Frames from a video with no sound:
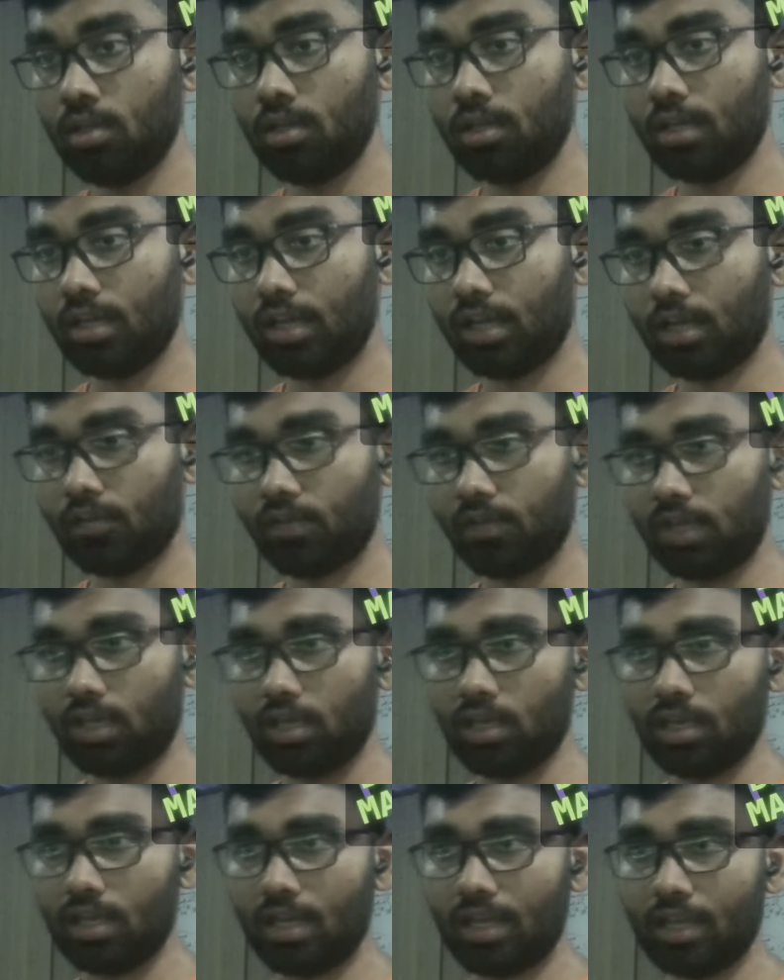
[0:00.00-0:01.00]

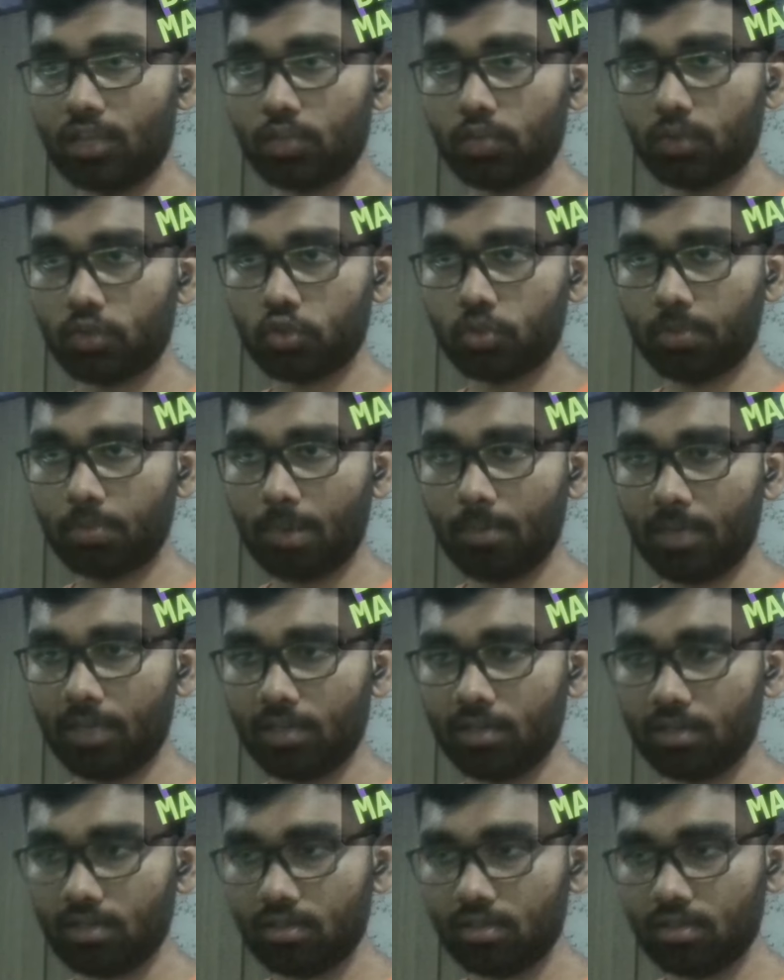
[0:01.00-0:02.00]
and I switch to public,
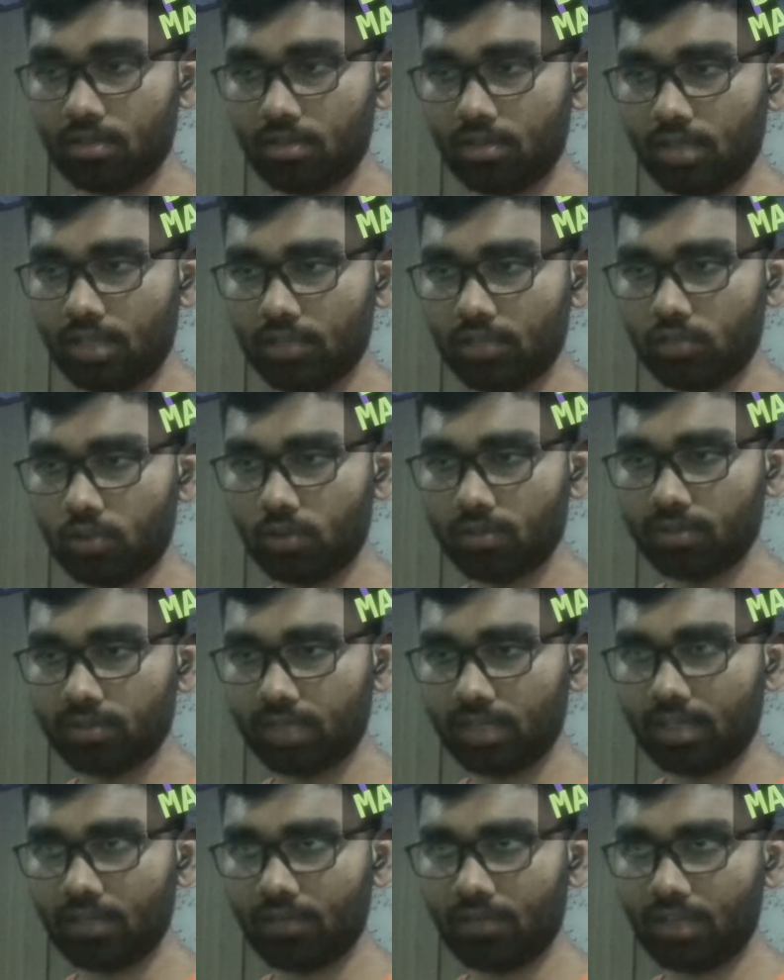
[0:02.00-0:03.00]
it's going to
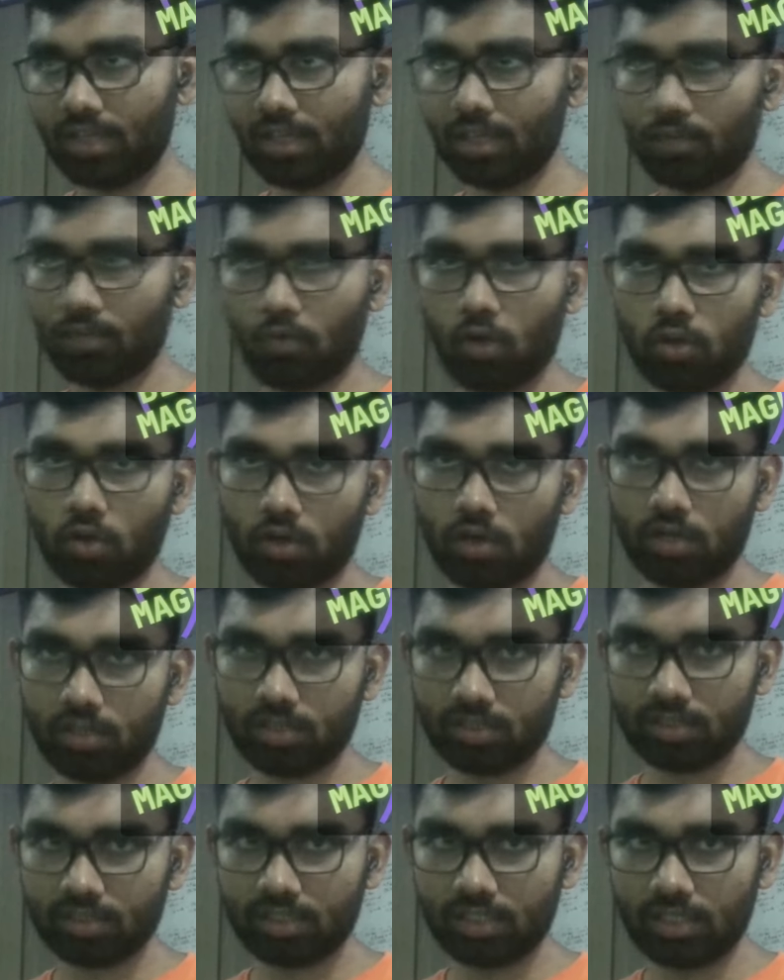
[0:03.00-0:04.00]
sync everything and the vault order
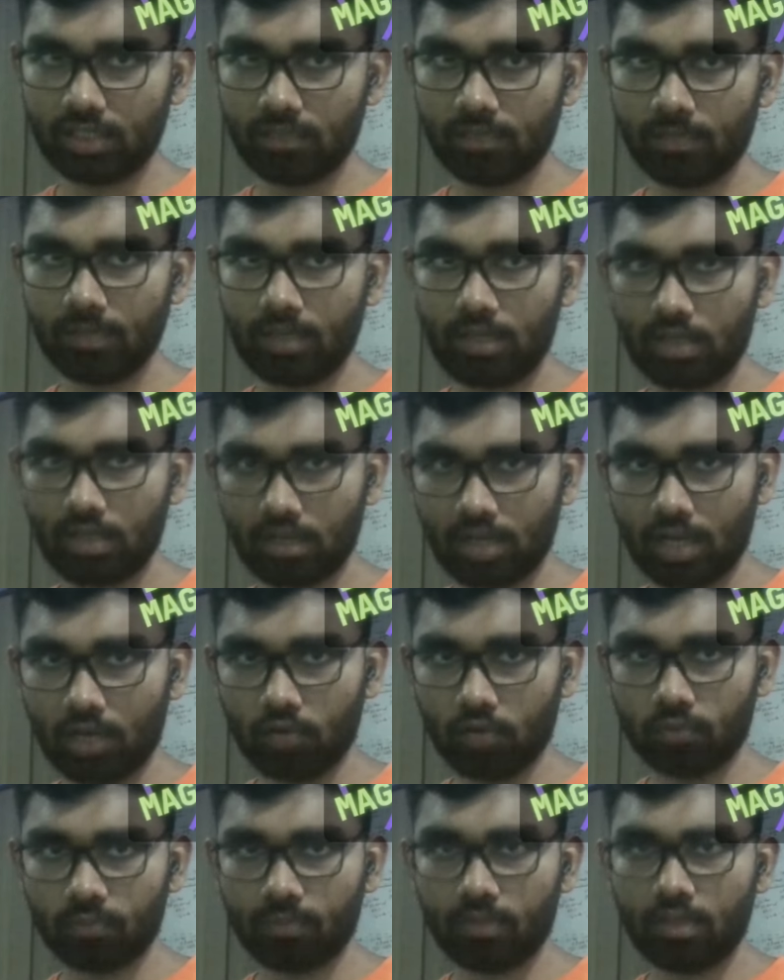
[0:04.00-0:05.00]
succeeded.
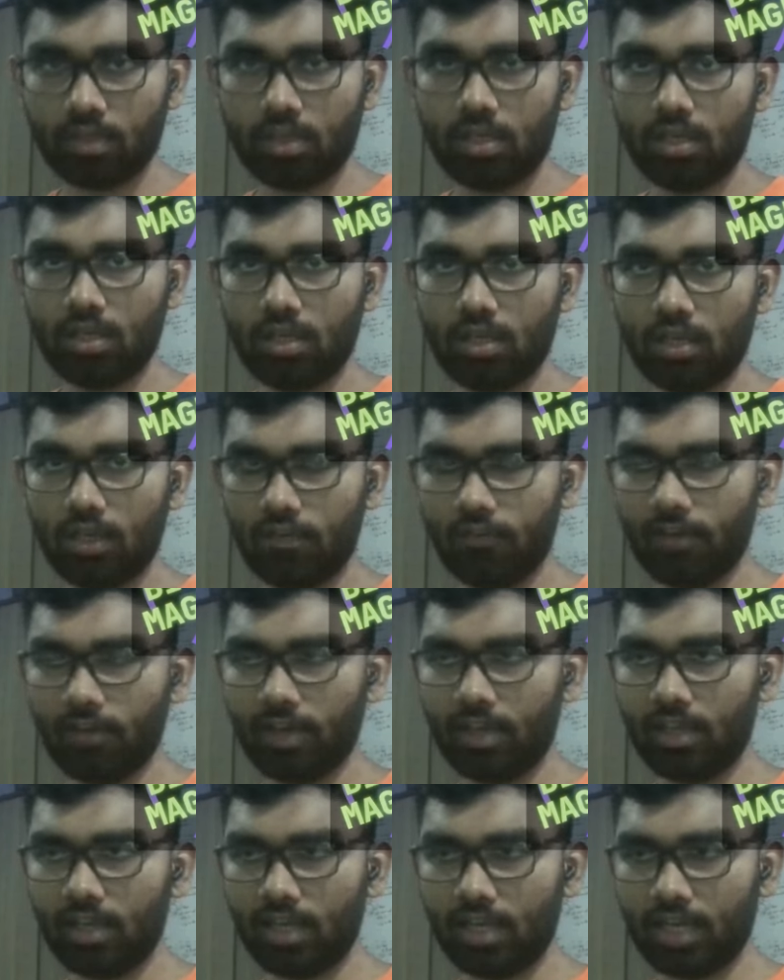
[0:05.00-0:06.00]
Now, if
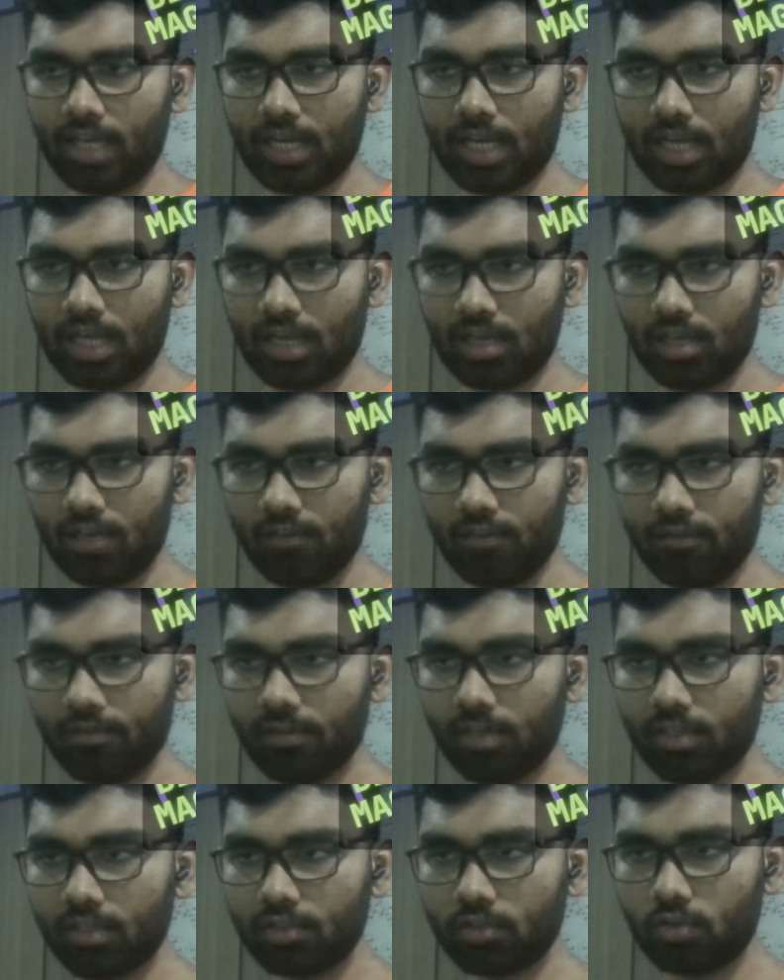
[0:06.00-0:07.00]
I hit nrf,
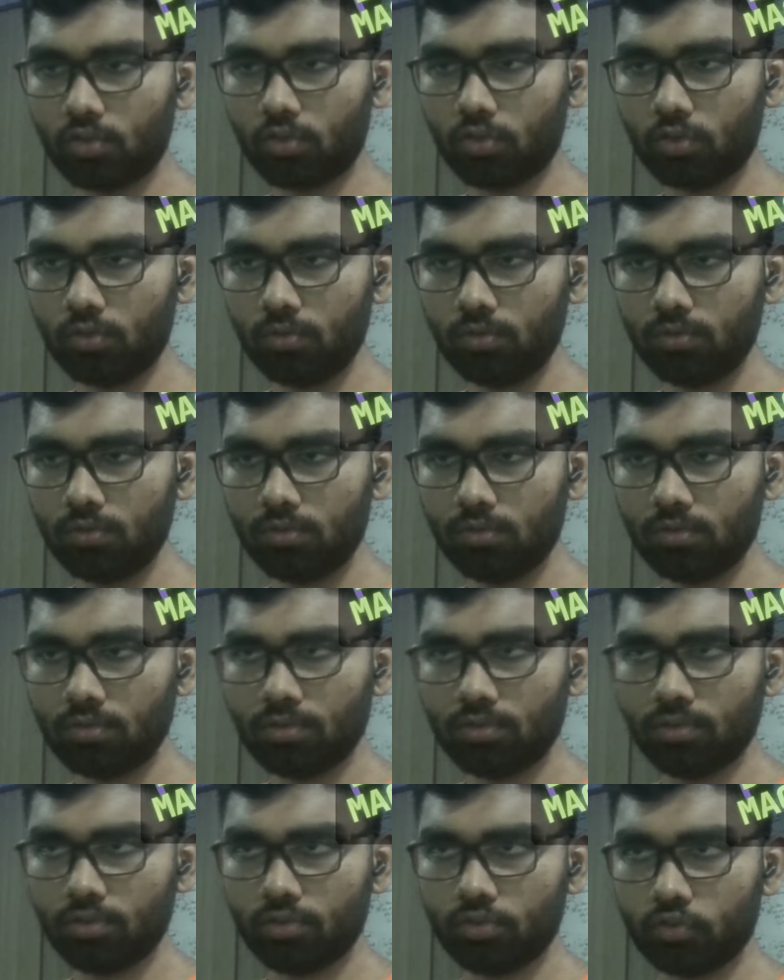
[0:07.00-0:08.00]
it's going to
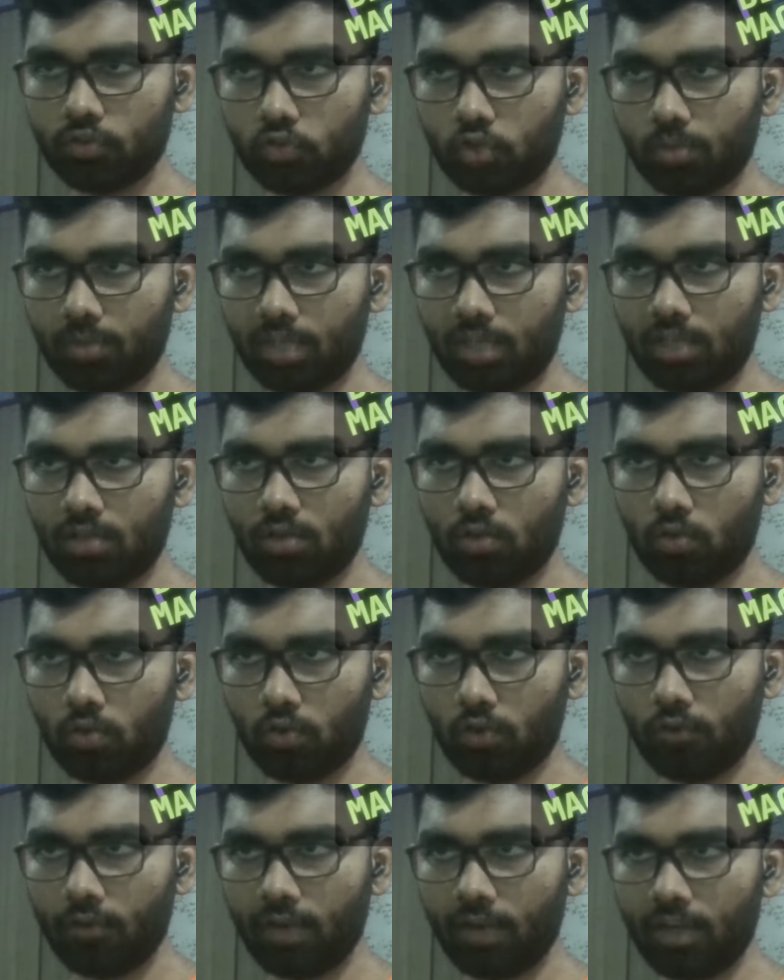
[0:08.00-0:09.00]
show me the
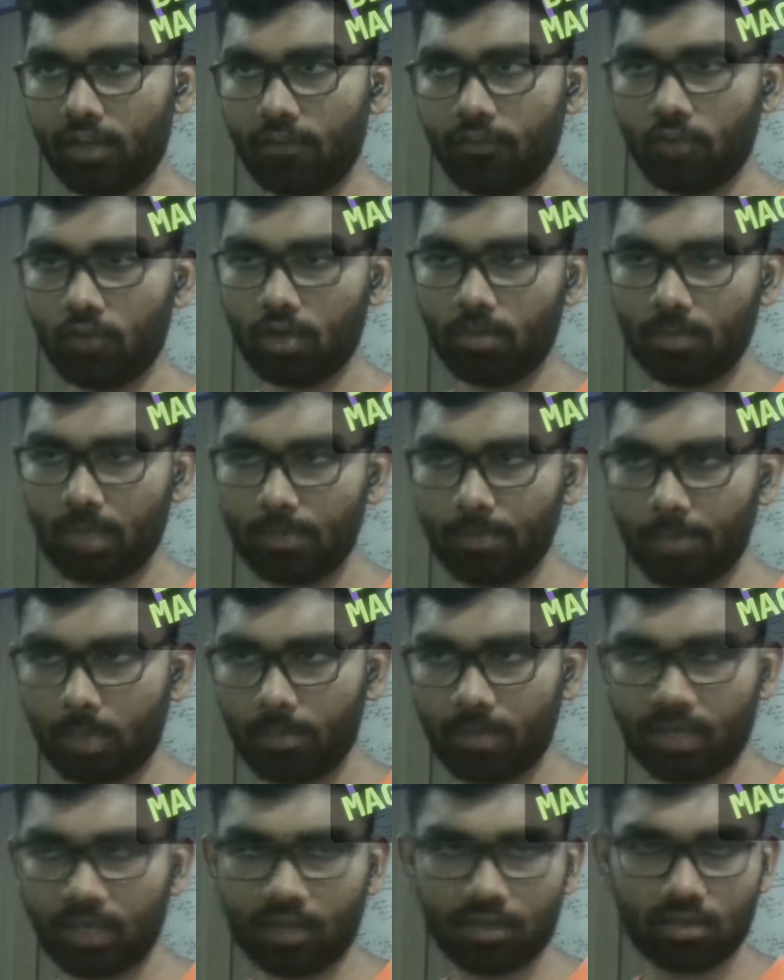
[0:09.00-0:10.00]
node find from my
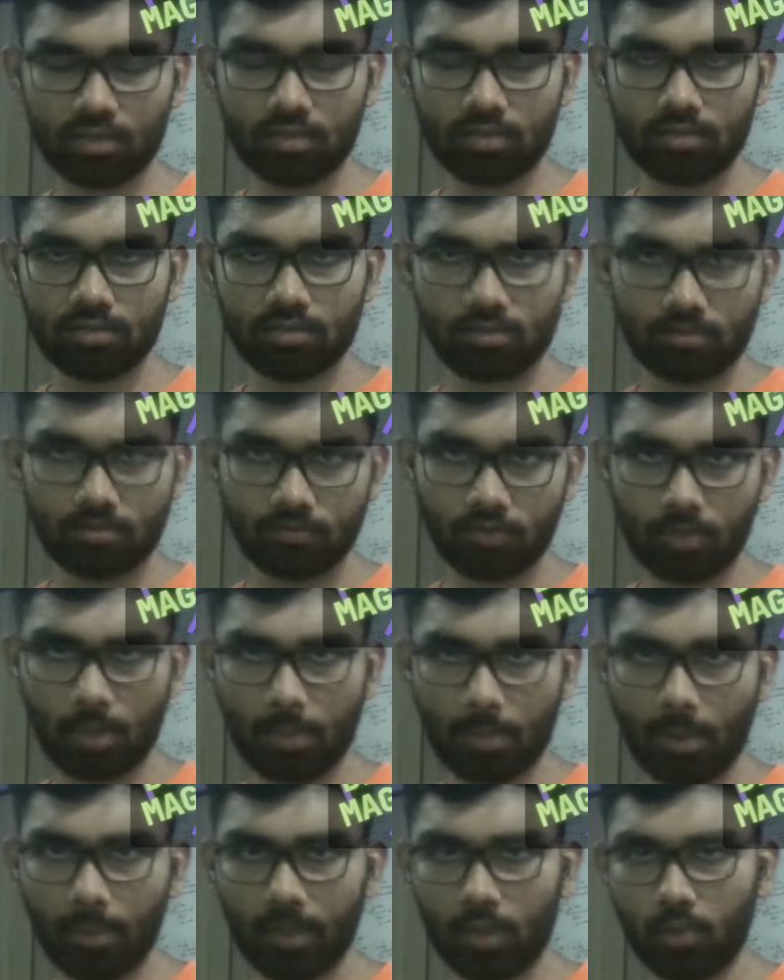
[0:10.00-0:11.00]
public
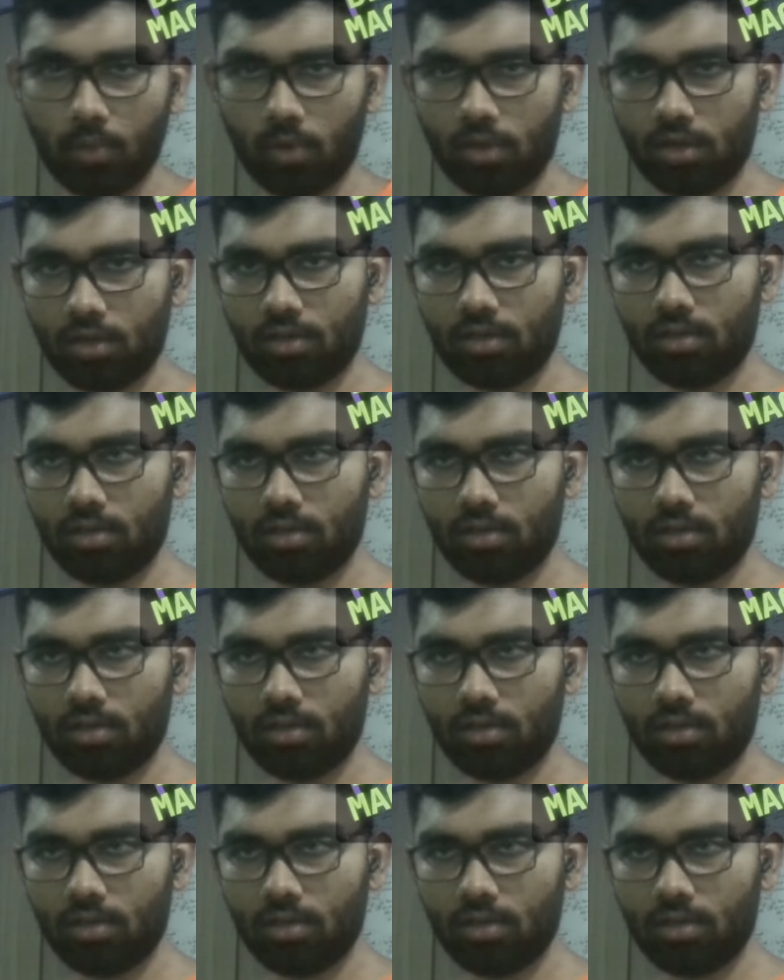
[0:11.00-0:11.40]
vault,